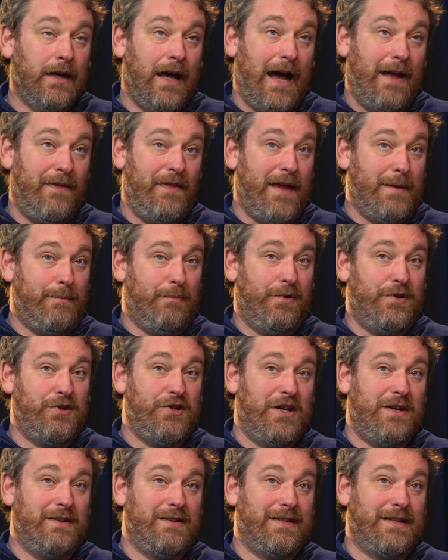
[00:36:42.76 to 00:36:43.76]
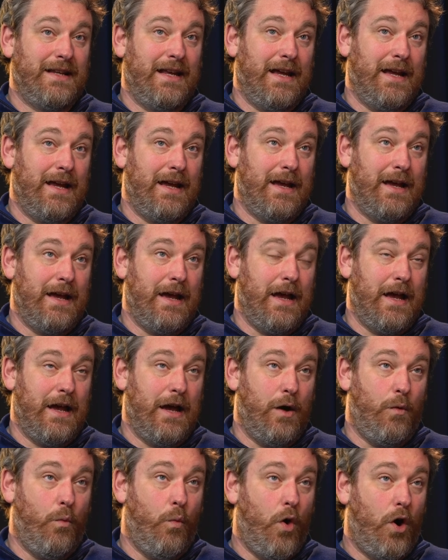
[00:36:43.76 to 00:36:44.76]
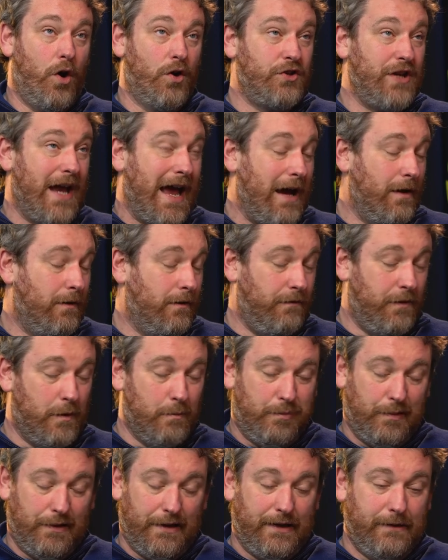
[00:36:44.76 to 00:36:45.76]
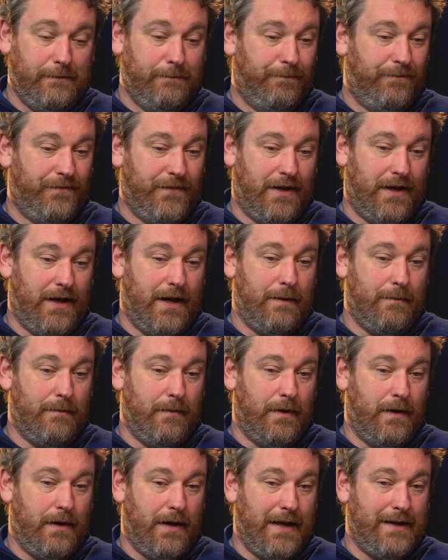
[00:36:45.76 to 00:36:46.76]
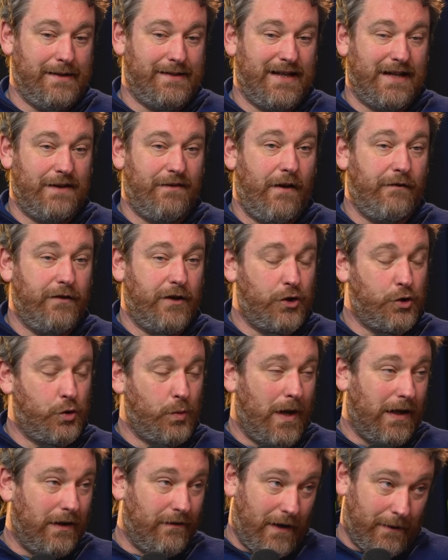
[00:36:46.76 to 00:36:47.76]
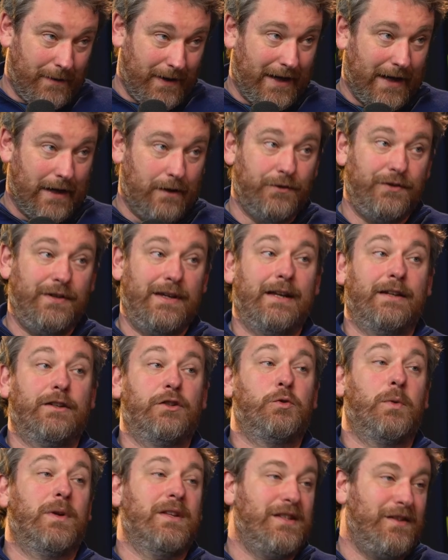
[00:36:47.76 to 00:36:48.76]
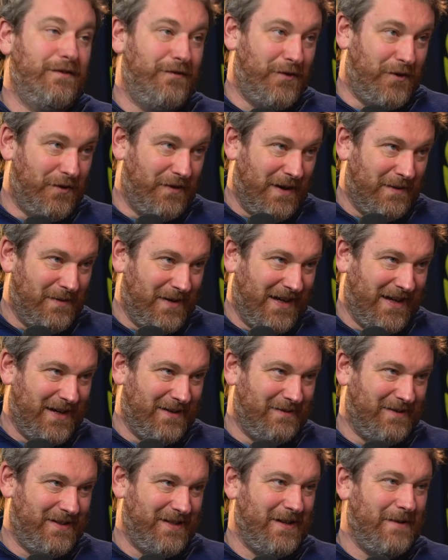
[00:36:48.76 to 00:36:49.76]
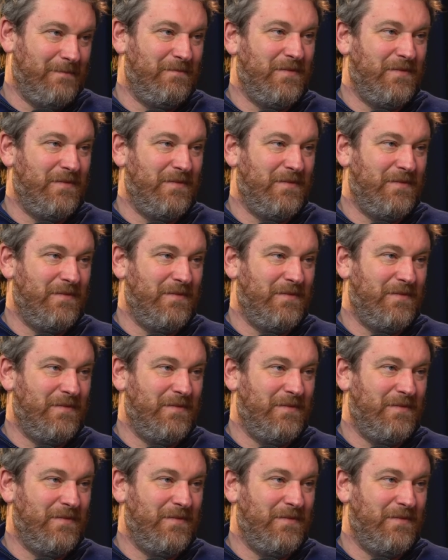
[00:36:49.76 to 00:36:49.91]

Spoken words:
And they produced a watch out of the blue. Instead of having a 12-hour count, it had a 24-hour counter,